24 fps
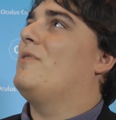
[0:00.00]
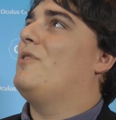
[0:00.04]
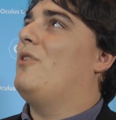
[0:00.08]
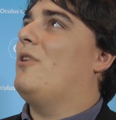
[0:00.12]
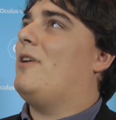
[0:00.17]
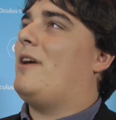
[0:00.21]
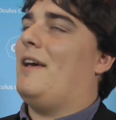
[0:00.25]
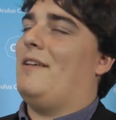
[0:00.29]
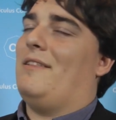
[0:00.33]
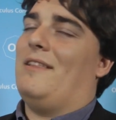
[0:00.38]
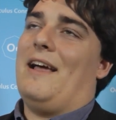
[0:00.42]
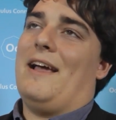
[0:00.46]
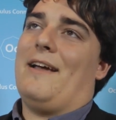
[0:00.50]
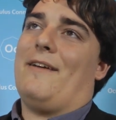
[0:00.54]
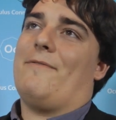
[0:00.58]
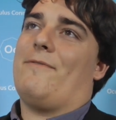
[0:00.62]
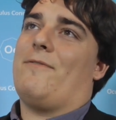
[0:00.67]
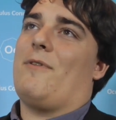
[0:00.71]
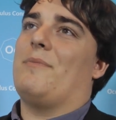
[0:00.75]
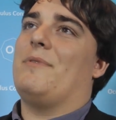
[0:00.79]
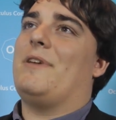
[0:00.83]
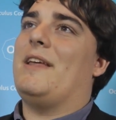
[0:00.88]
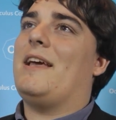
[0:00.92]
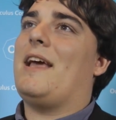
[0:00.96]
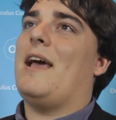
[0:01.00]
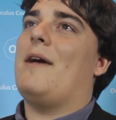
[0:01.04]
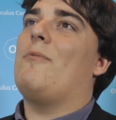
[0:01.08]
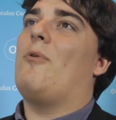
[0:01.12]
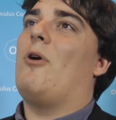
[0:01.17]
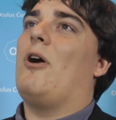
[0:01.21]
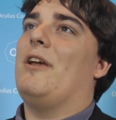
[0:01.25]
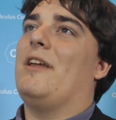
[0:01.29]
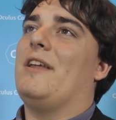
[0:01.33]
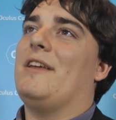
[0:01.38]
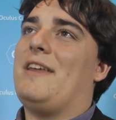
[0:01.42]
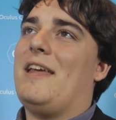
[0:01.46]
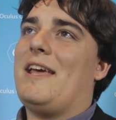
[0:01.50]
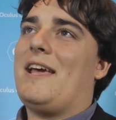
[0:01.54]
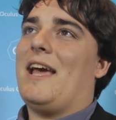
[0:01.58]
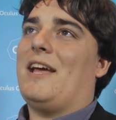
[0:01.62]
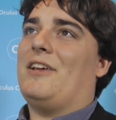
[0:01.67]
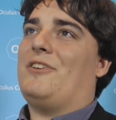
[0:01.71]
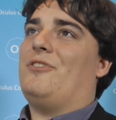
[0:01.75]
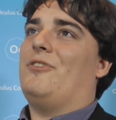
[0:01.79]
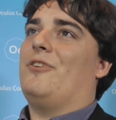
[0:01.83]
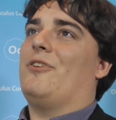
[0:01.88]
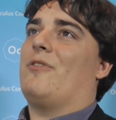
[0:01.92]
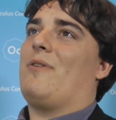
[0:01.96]
look at like from DK1 to
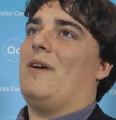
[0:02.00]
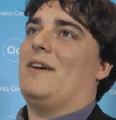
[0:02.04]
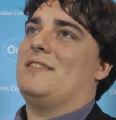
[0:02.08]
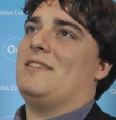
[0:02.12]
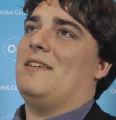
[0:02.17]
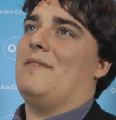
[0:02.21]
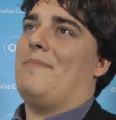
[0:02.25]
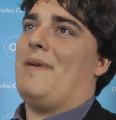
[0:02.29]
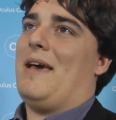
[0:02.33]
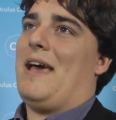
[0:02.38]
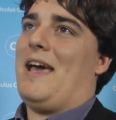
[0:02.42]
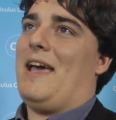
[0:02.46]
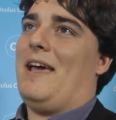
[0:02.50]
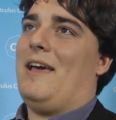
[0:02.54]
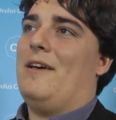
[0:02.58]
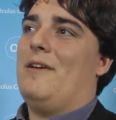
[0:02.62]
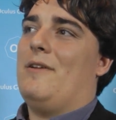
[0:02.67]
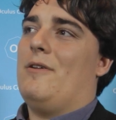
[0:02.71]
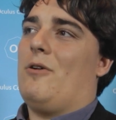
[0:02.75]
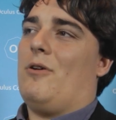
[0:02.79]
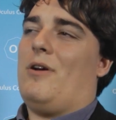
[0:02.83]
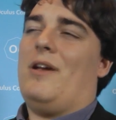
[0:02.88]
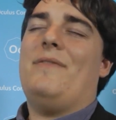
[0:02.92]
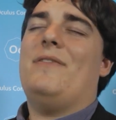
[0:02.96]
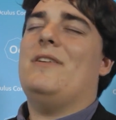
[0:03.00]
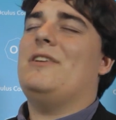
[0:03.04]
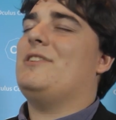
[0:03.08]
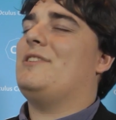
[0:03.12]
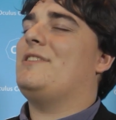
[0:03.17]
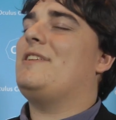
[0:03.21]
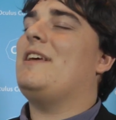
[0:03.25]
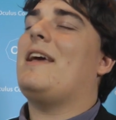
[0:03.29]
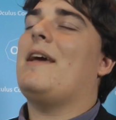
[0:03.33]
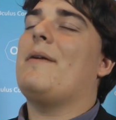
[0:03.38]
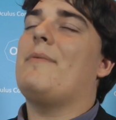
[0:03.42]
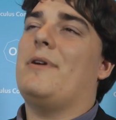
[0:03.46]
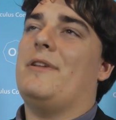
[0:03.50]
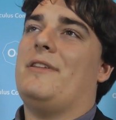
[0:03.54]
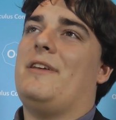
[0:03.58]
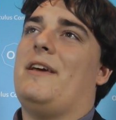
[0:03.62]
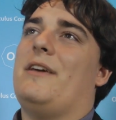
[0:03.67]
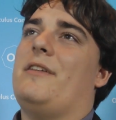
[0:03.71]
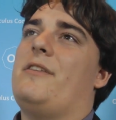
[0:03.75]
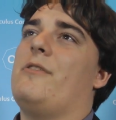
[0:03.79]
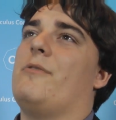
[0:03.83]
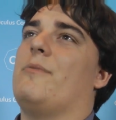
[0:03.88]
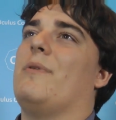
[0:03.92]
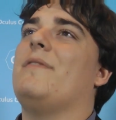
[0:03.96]
DK2 to Crescent Bay, or even just DK1 and
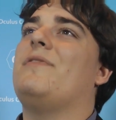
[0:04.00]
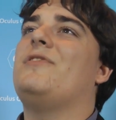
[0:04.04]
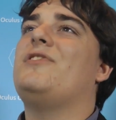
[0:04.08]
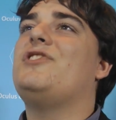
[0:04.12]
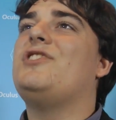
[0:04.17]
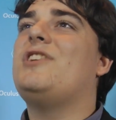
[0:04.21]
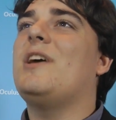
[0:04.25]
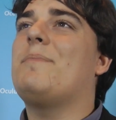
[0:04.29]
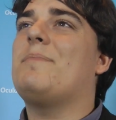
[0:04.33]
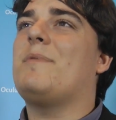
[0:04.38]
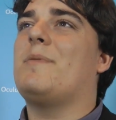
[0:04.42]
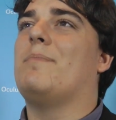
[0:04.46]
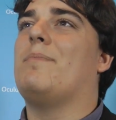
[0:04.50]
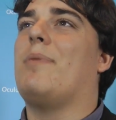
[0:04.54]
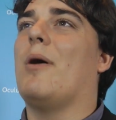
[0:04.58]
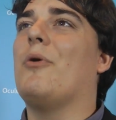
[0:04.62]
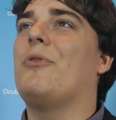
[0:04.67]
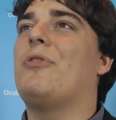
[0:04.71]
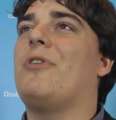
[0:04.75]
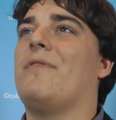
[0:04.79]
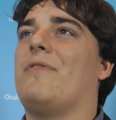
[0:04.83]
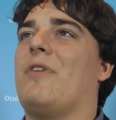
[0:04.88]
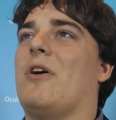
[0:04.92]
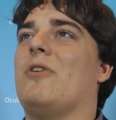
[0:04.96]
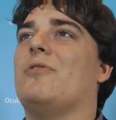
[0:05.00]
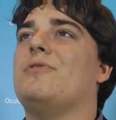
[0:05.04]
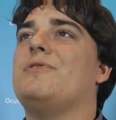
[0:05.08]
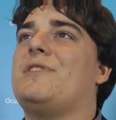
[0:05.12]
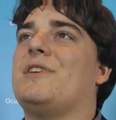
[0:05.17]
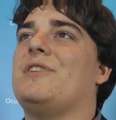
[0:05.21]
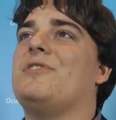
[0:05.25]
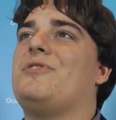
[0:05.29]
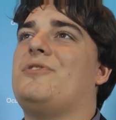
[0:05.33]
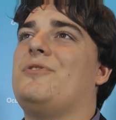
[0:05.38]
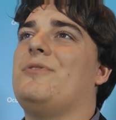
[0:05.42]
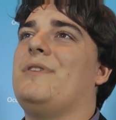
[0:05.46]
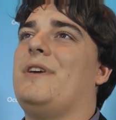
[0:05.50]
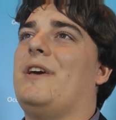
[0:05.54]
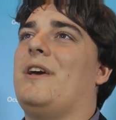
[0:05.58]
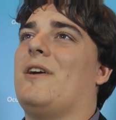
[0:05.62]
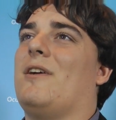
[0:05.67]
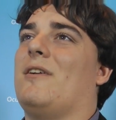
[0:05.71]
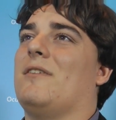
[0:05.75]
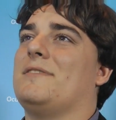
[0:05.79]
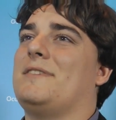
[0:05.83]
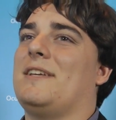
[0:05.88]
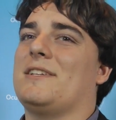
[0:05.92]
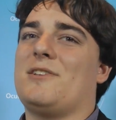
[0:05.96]
DK2, we've shipped both of those in two
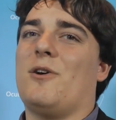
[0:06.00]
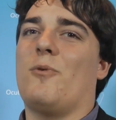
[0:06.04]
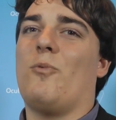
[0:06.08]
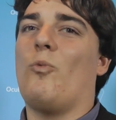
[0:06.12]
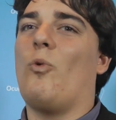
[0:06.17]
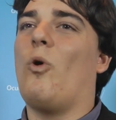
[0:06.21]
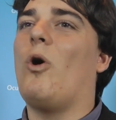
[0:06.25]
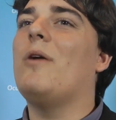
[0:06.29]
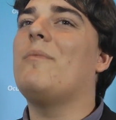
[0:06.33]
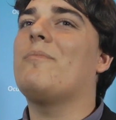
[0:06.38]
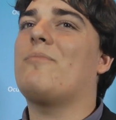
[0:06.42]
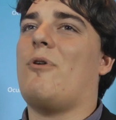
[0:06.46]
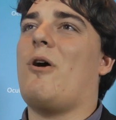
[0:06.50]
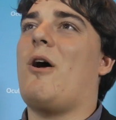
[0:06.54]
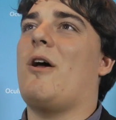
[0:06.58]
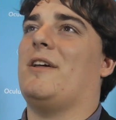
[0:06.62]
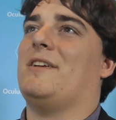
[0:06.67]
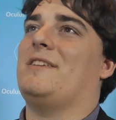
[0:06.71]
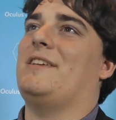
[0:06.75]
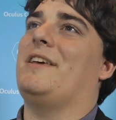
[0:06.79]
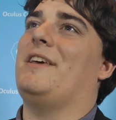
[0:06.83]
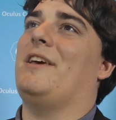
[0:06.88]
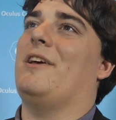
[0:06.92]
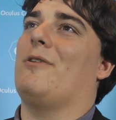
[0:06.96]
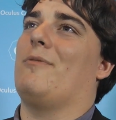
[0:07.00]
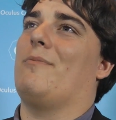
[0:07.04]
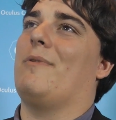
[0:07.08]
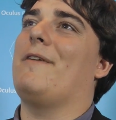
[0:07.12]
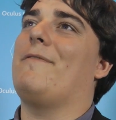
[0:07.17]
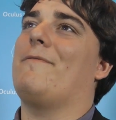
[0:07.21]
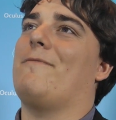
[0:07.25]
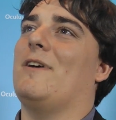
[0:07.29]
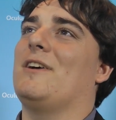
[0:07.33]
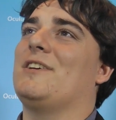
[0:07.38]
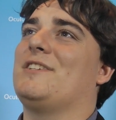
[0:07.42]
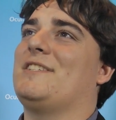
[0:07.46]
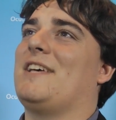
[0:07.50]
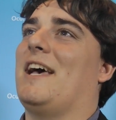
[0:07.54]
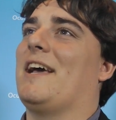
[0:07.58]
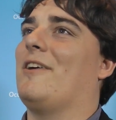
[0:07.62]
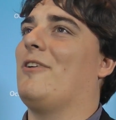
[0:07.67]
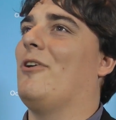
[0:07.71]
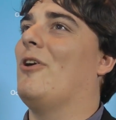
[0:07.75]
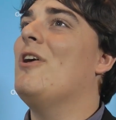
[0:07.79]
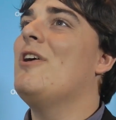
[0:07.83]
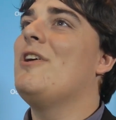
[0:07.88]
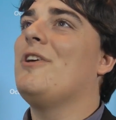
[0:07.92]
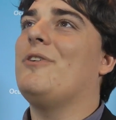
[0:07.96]
years. That's a one product a year refresh
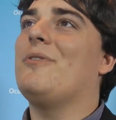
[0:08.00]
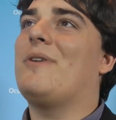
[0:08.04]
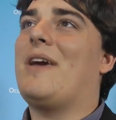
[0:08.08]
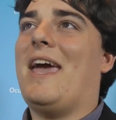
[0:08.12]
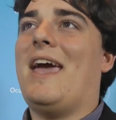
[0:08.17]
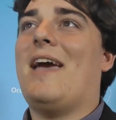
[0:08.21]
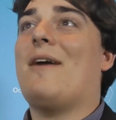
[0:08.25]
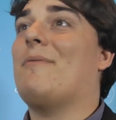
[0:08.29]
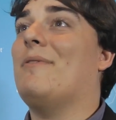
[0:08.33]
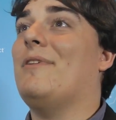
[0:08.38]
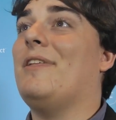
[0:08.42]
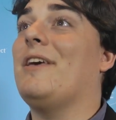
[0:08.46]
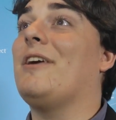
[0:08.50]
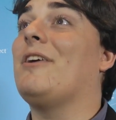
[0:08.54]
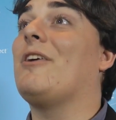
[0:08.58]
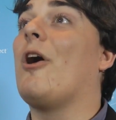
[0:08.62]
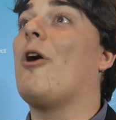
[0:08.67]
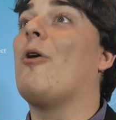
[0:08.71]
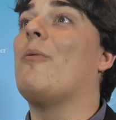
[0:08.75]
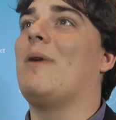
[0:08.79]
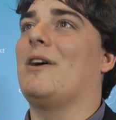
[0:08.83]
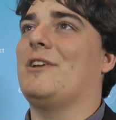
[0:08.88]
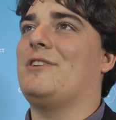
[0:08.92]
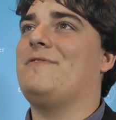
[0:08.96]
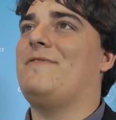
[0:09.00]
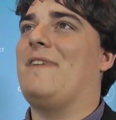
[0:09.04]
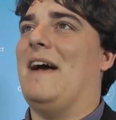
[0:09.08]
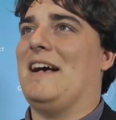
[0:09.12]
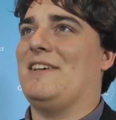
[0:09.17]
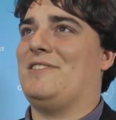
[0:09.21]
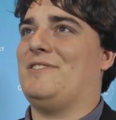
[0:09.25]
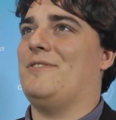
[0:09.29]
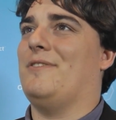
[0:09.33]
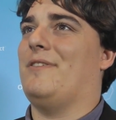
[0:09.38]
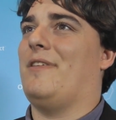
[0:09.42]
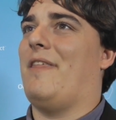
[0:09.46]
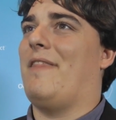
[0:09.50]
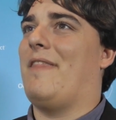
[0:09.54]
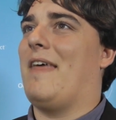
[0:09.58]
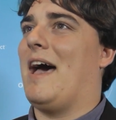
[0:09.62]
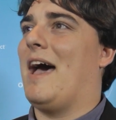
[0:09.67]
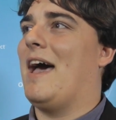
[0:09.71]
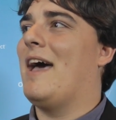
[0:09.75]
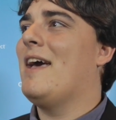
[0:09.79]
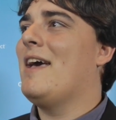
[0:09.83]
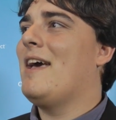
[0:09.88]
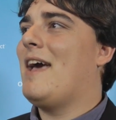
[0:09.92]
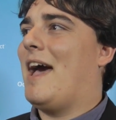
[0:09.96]
cycle. You can't really go much faster than
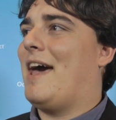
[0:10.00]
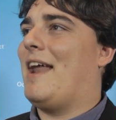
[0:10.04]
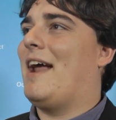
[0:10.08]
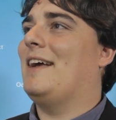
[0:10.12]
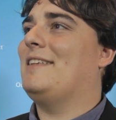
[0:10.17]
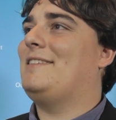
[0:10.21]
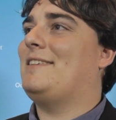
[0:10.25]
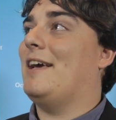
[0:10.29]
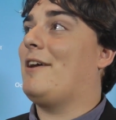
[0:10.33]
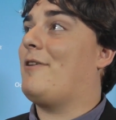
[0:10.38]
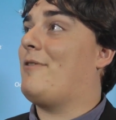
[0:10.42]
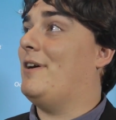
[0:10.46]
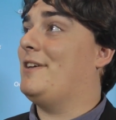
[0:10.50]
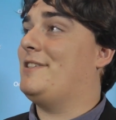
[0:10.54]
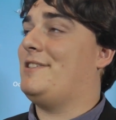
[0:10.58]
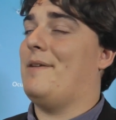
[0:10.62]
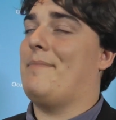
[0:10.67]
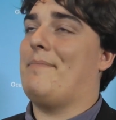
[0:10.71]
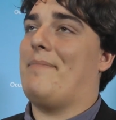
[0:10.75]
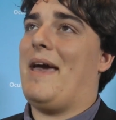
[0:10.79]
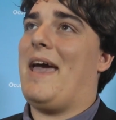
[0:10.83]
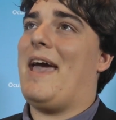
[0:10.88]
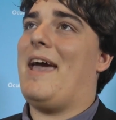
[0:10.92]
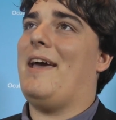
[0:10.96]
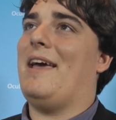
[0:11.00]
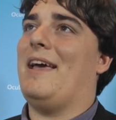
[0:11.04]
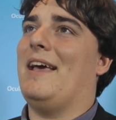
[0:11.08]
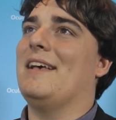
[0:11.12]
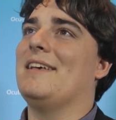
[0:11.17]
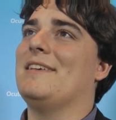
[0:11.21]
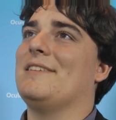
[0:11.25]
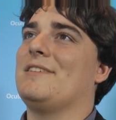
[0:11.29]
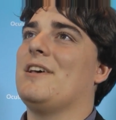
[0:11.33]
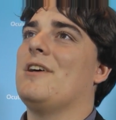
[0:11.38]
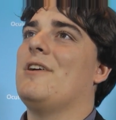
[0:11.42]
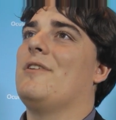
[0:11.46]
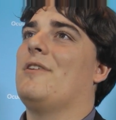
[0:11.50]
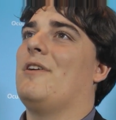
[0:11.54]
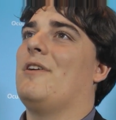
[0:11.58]
that. And I'd say Crescent Bay is,